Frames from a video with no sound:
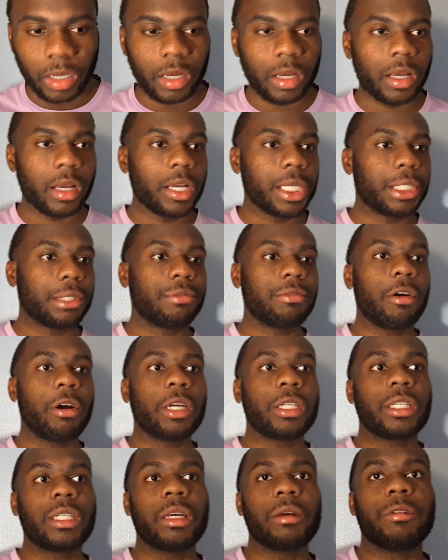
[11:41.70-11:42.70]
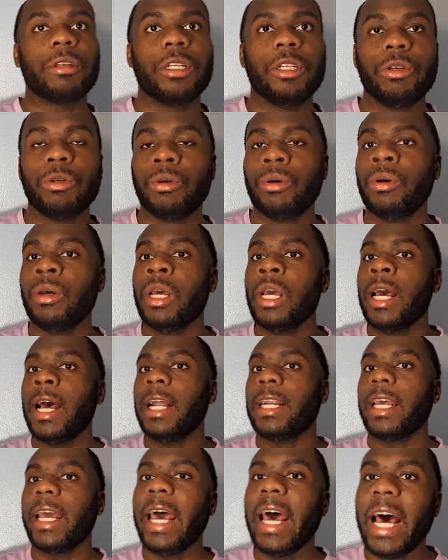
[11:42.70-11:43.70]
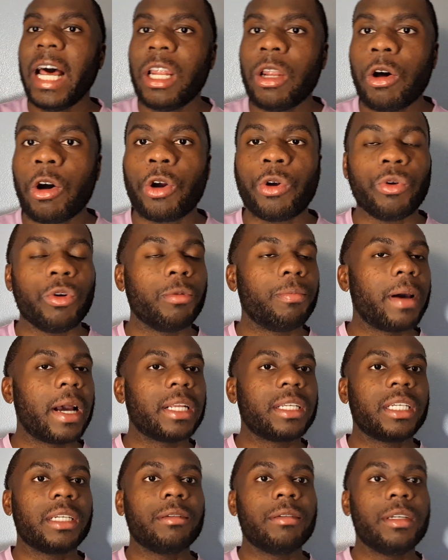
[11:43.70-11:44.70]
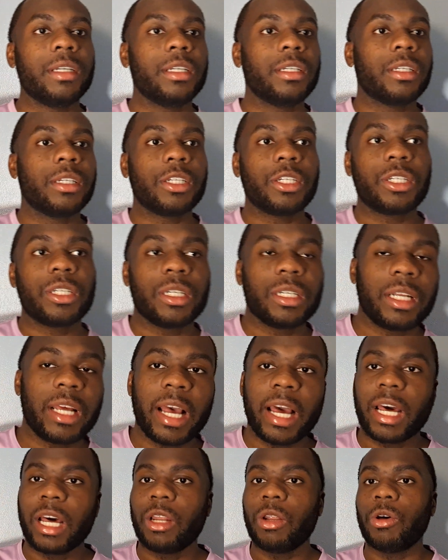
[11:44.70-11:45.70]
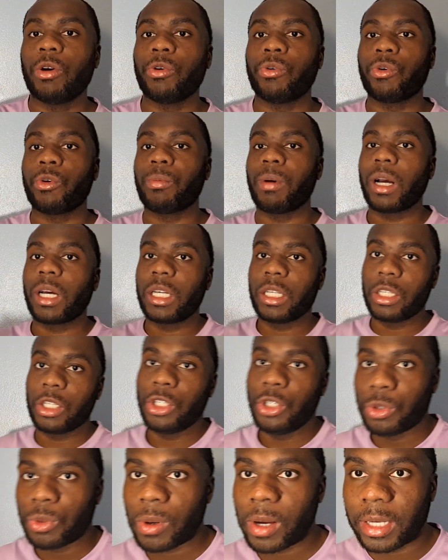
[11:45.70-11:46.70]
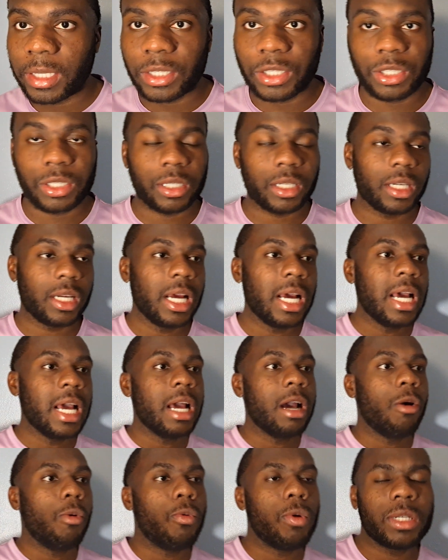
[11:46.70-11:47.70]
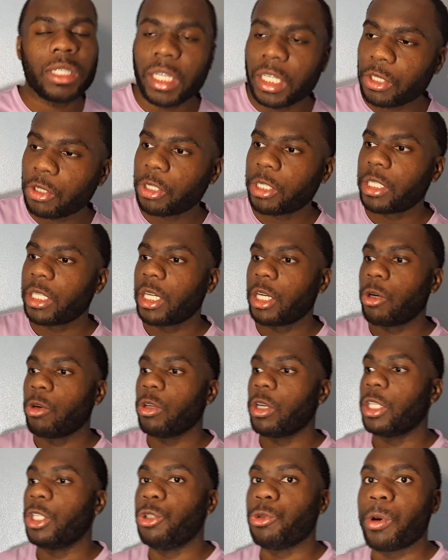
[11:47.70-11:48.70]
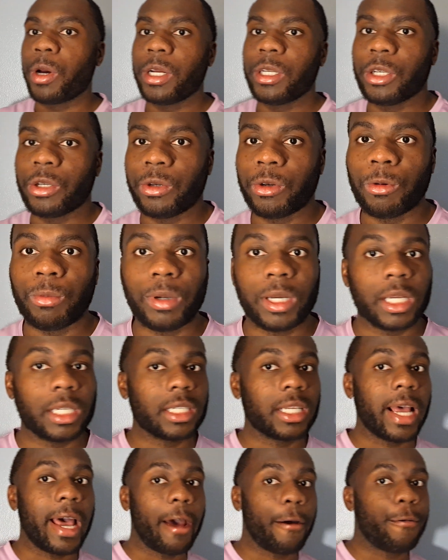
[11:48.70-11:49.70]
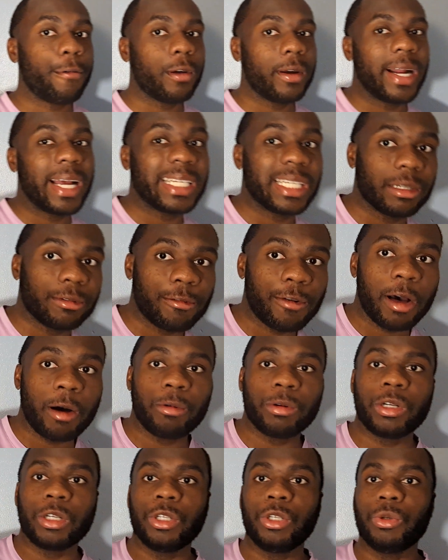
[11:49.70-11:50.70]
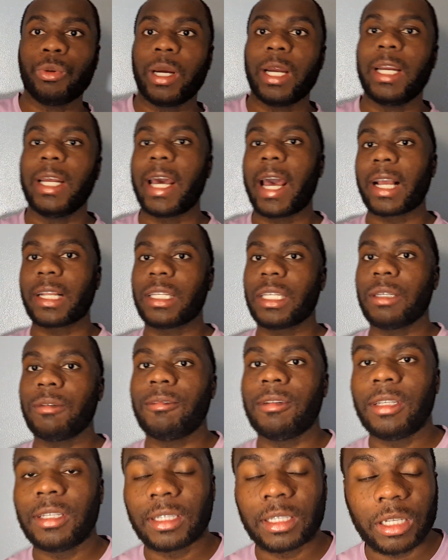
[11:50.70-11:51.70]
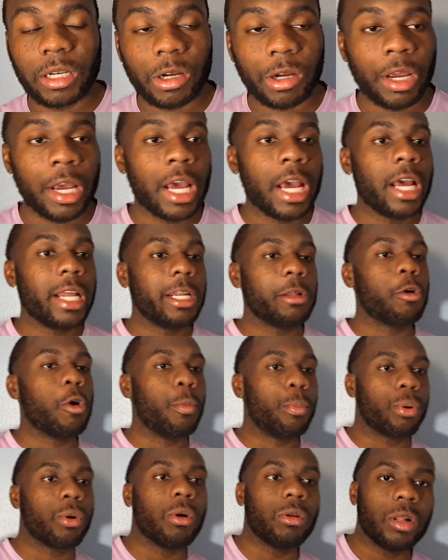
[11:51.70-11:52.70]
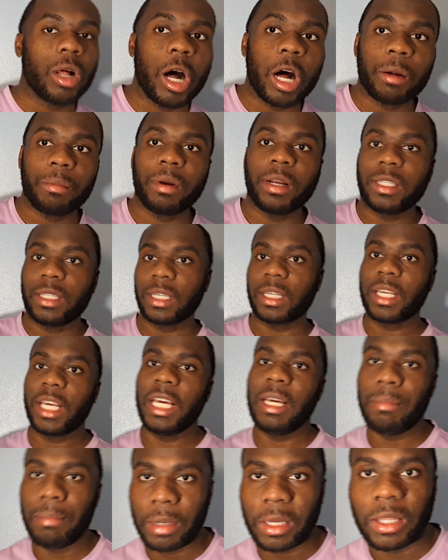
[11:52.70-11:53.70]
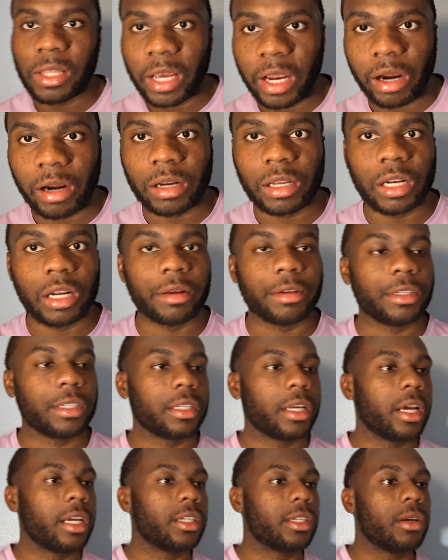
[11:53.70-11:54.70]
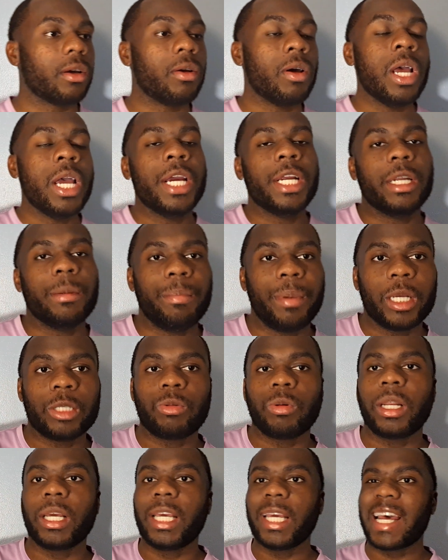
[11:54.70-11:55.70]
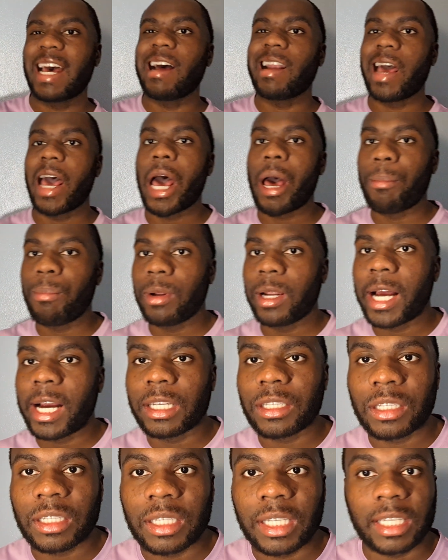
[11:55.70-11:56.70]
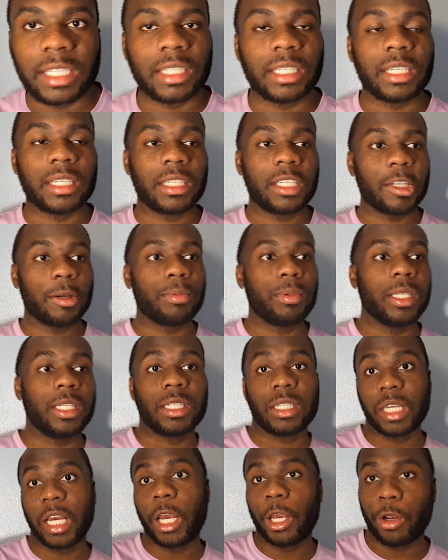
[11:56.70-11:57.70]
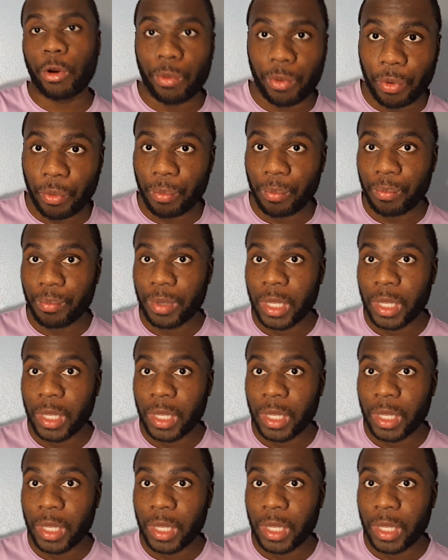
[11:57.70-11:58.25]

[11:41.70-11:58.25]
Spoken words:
As far as stuff to do, they had little group activities and shit. They had a little group I could have joined and shit. Wasn't interested in joining the group because like, I felt as if I were to do any activities there, they would prolong me to keep me there. You know what I'm saying? So the best way to get out of Appalachia is to simply stay in your room.